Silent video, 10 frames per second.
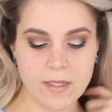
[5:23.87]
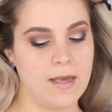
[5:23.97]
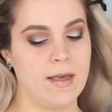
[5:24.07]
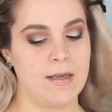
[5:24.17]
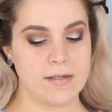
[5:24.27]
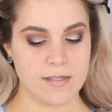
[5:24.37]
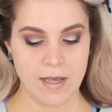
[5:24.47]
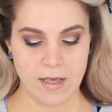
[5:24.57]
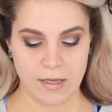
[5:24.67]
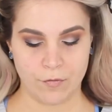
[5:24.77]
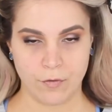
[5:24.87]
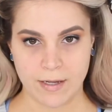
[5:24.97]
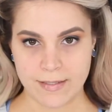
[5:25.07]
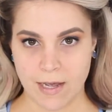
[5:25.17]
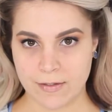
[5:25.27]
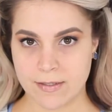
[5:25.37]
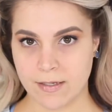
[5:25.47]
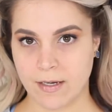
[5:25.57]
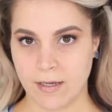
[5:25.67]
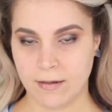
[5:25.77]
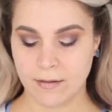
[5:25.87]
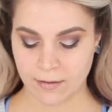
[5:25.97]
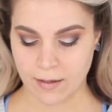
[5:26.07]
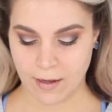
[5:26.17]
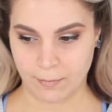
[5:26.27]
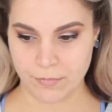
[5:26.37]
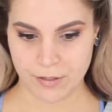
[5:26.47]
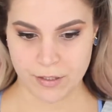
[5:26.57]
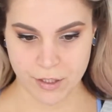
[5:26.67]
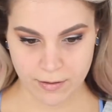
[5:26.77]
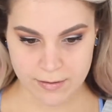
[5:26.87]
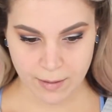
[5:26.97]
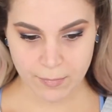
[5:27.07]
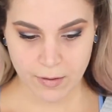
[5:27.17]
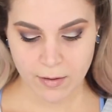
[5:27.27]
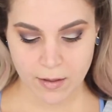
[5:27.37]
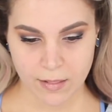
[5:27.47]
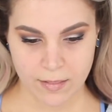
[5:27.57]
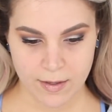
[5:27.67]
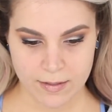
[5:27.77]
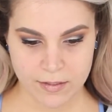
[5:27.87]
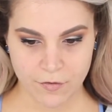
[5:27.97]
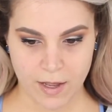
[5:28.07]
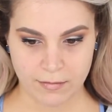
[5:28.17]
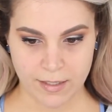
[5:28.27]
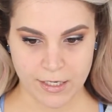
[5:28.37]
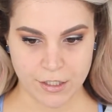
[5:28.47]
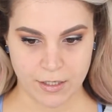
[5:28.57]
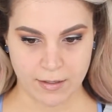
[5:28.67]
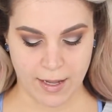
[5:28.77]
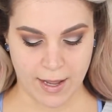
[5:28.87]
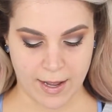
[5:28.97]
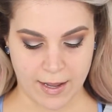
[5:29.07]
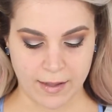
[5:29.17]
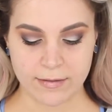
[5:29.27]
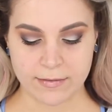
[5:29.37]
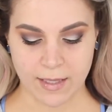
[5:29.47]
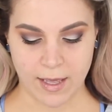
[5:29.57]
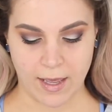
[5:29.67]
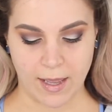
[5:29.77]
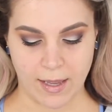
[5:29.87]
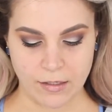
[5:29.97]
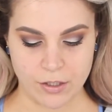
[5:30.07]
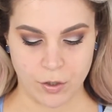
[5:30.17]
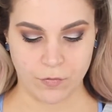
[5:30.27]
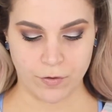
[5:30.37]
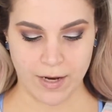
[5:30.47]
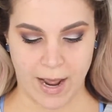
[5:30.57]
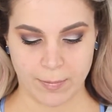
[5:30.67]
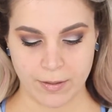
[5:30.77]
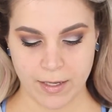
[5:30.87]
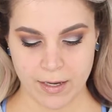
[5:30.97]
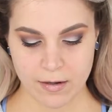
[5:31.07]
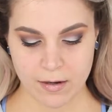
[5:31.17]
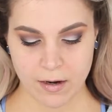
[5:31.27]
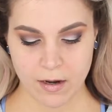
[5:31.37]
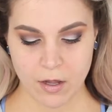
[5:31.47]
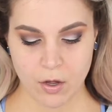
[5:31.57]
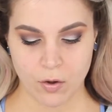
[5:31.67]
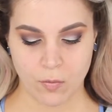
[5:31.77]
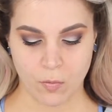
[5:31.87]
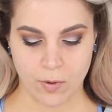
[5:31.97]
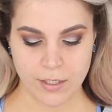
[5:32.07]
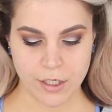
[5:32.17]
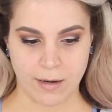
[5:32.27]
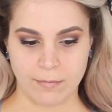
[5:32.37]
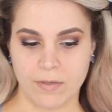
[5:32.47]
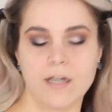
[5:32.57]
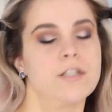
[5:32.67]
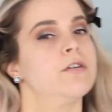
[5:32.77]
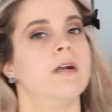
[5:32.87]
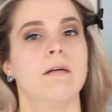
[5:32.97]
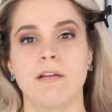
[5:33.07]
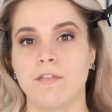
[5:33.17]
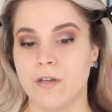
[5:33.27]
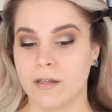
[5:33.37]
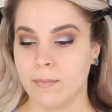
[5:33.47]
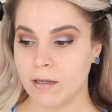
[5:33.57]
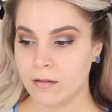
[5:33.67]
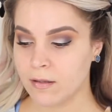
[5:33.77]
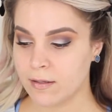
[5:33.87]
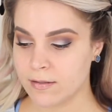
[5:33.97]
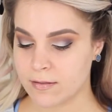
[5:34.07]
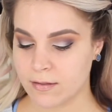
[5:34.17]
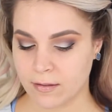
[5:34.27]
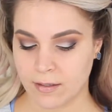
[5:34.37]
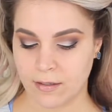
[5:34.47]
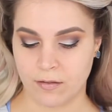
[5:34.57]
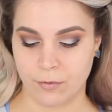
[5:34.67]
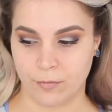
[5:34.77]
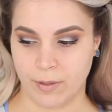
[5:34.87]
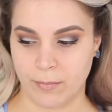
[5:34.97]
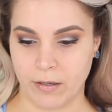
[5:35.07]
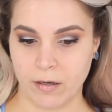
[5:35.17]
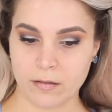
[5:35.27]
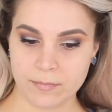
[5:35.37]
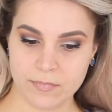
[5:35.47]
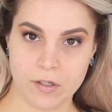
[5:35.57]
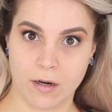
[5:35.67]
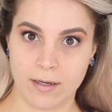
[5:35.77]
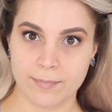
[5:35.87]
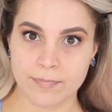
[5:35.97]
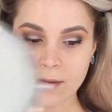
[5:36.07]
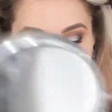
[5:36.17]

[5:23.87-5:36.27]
And if you guys haven't seen, I'm just gonna shake this up. This foundation has a doe foot applicator, which I'm not sure how I feel about this. I need to move my mirror, sorry.